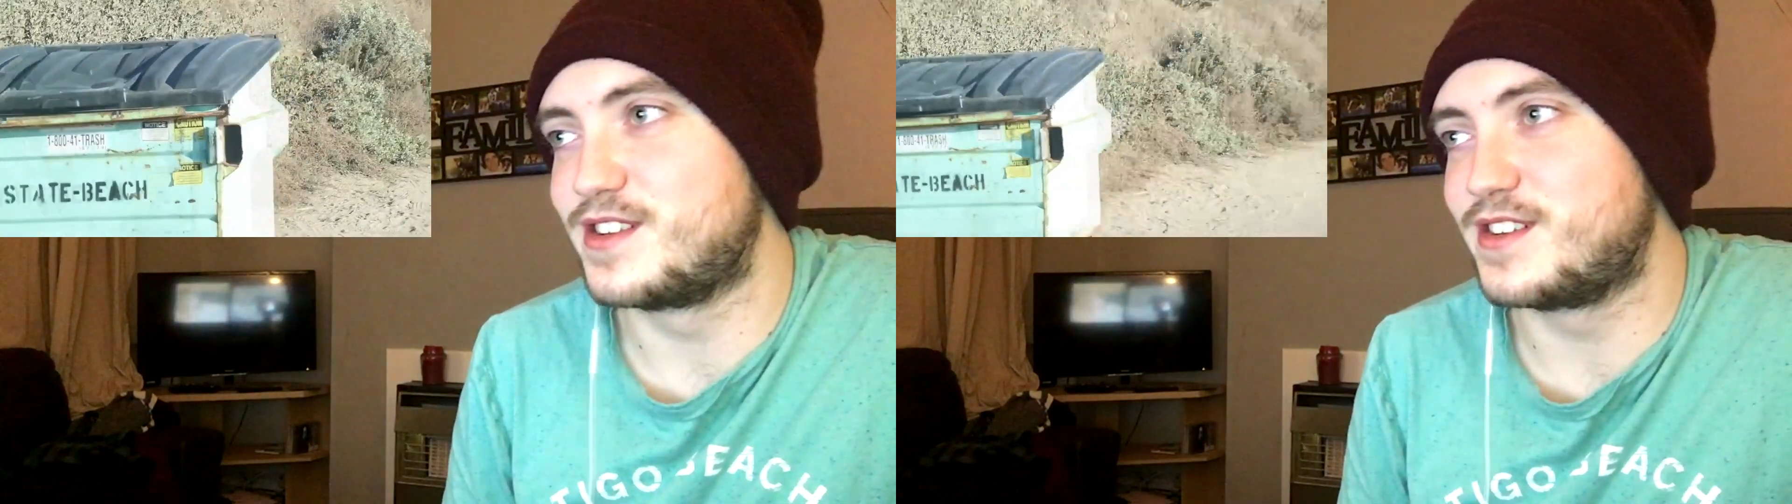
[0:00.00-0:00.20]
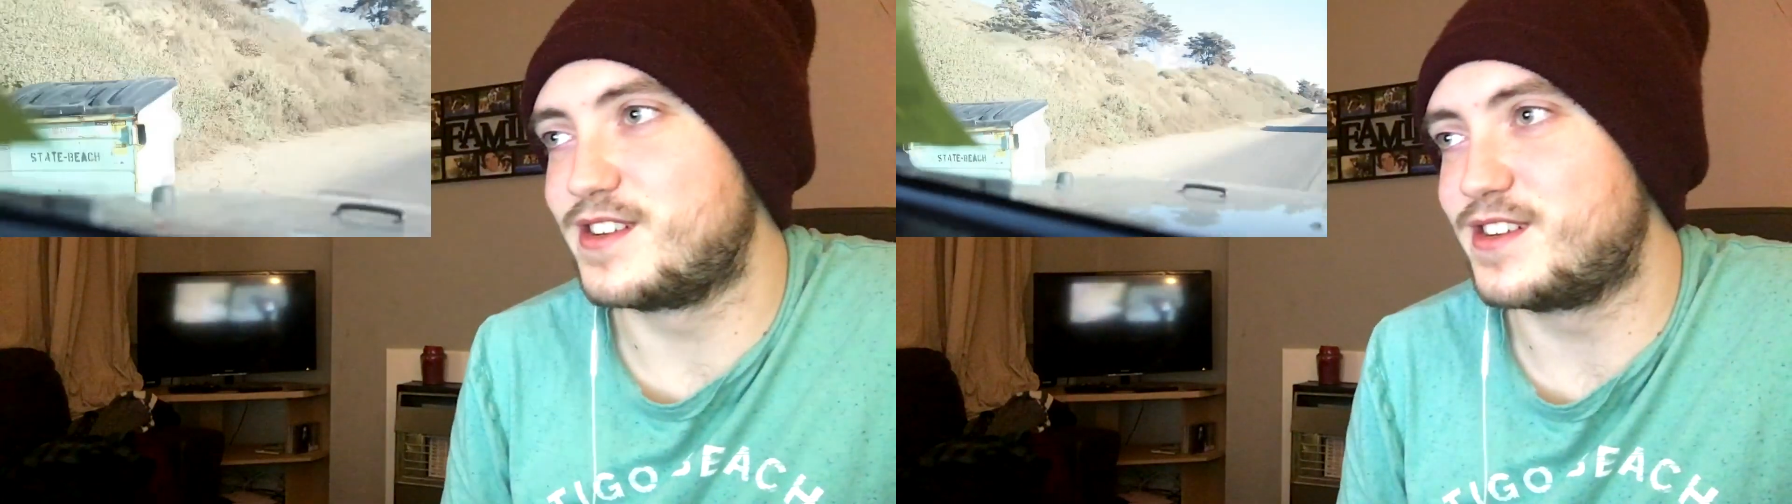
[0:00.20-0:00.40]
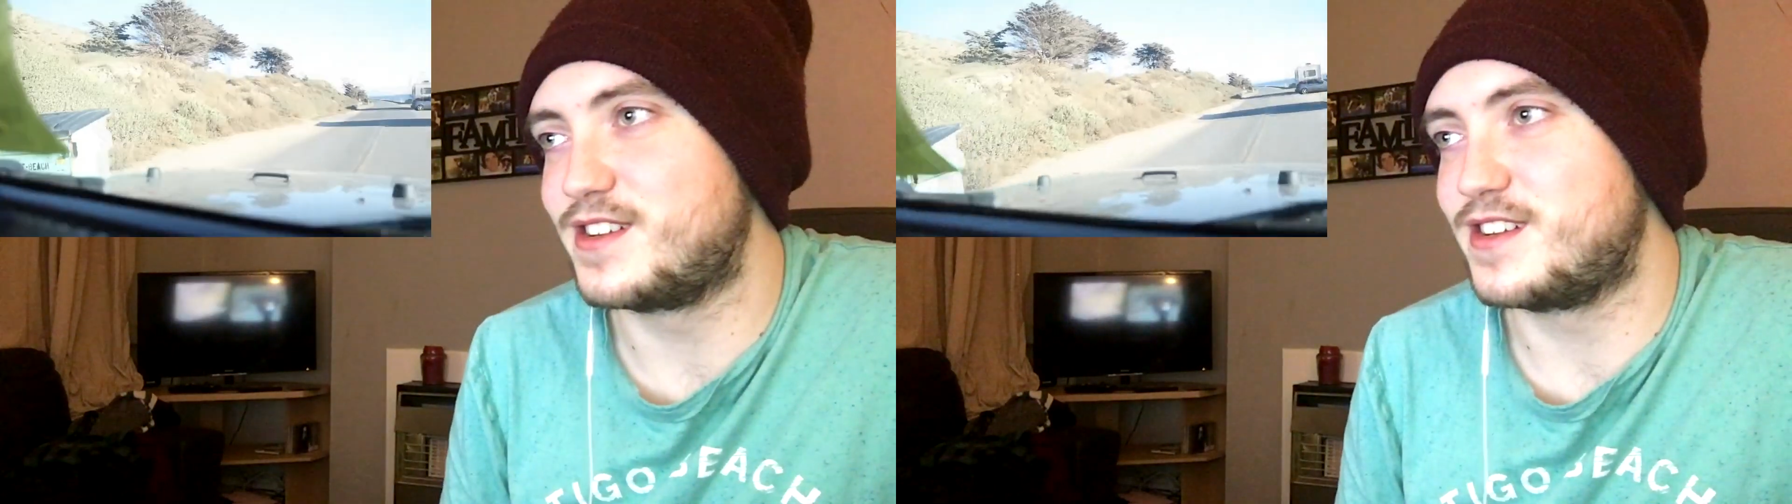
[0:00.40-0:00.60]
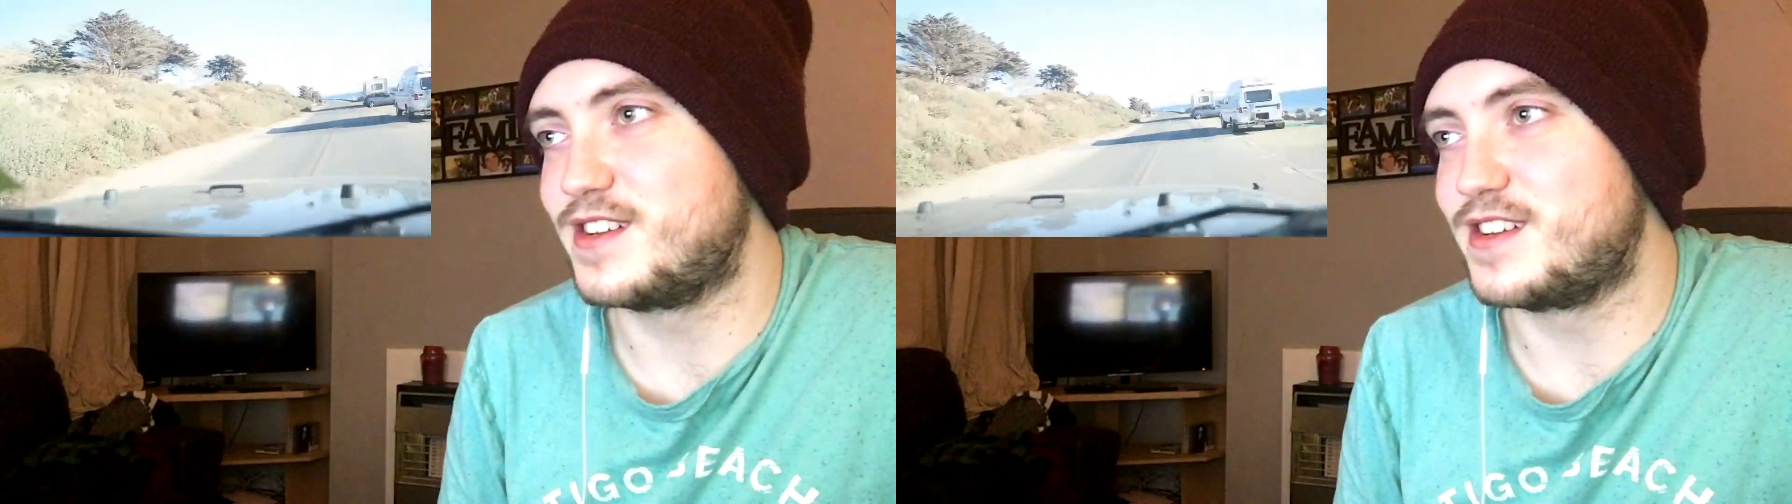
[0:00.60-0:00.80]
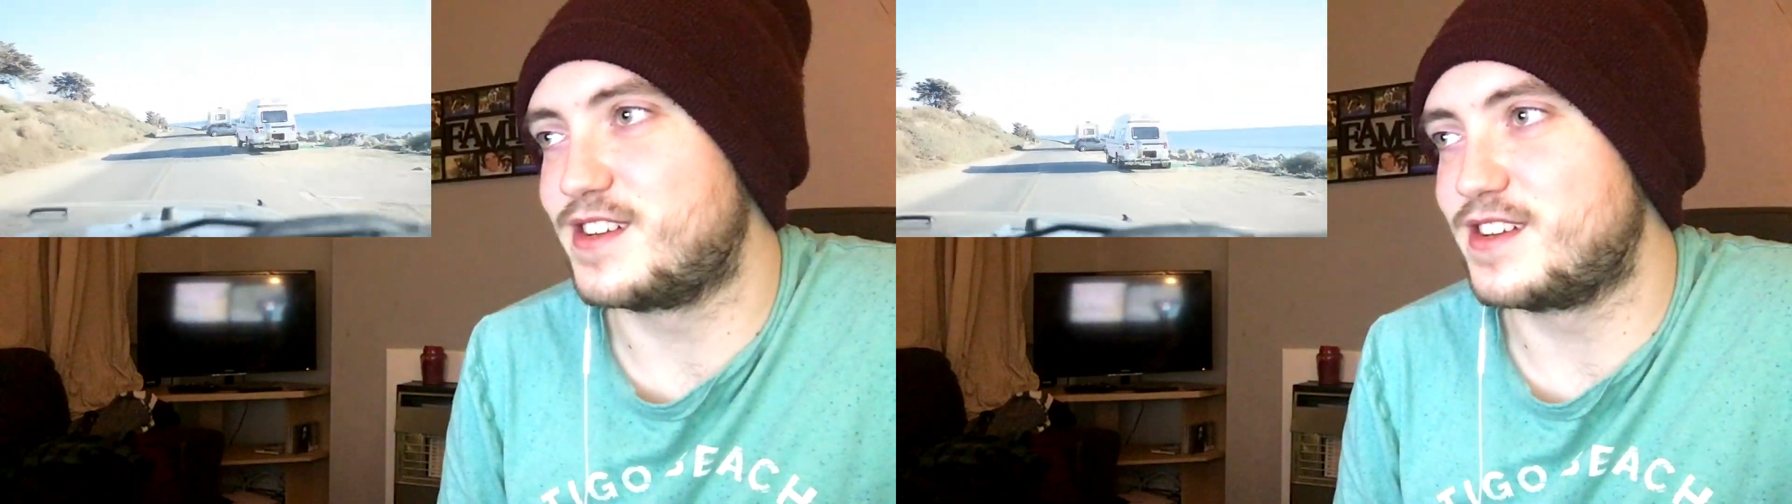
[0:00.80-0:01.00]
at home. There's a big
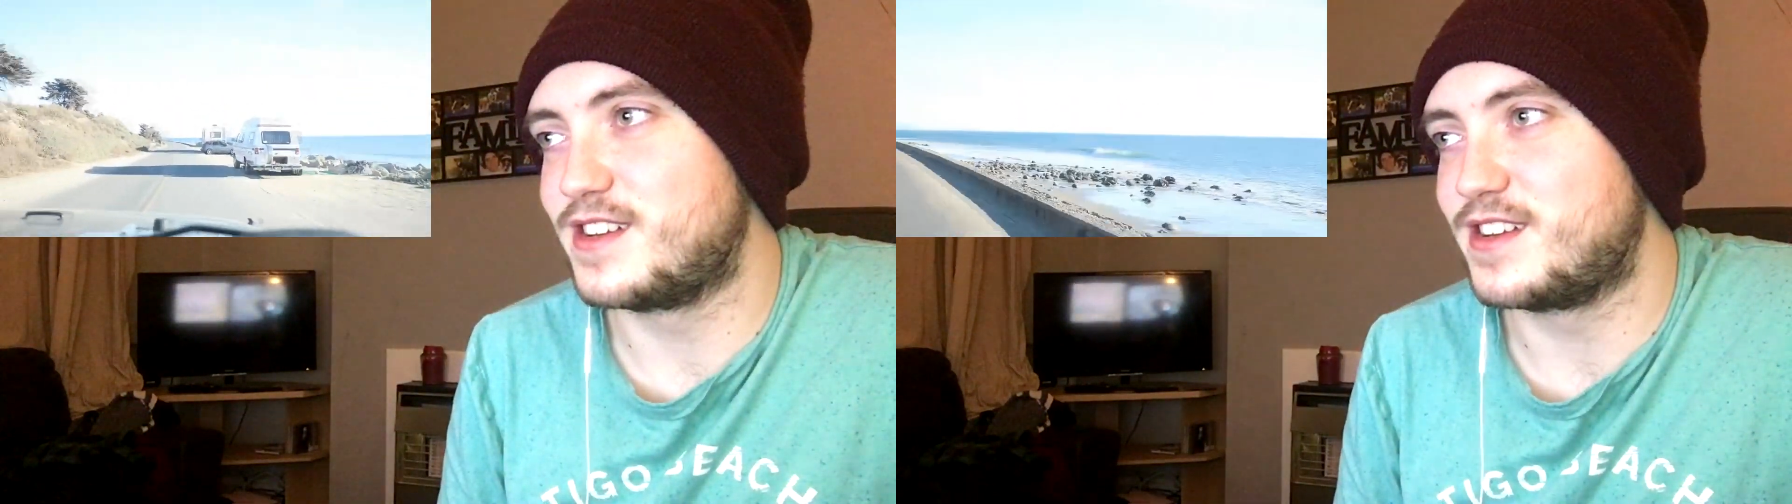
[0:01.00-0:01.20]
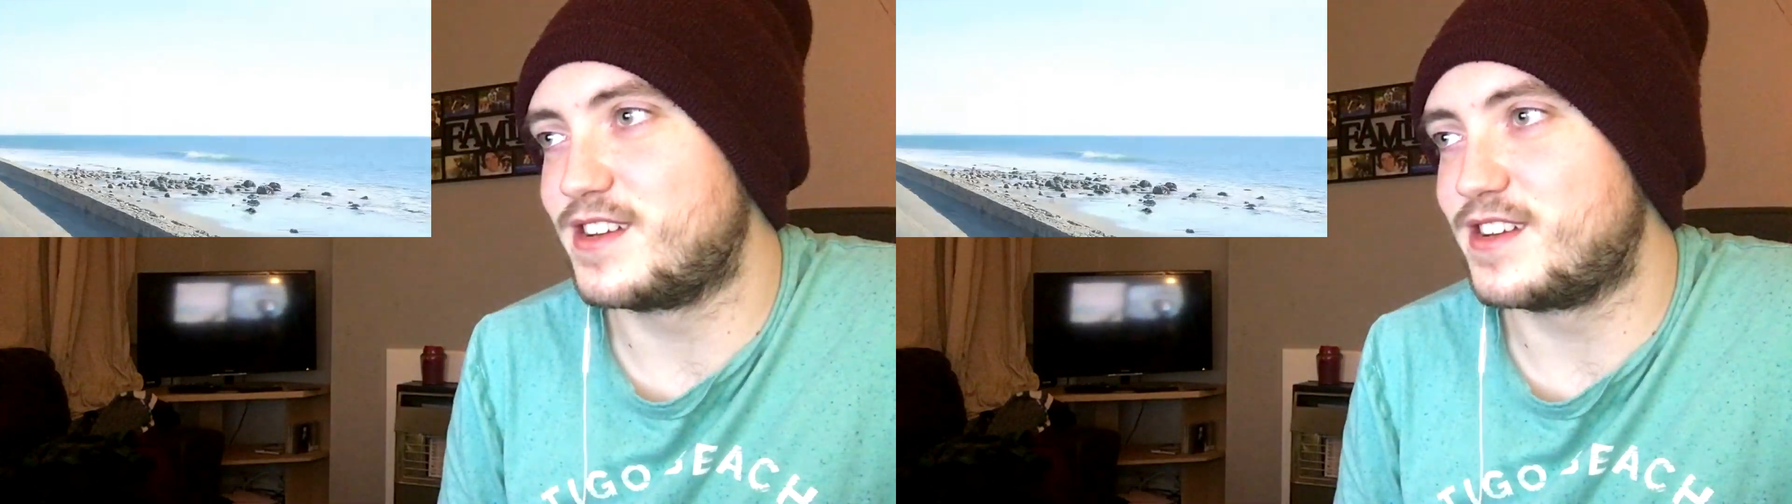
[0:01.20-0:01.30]
trash can.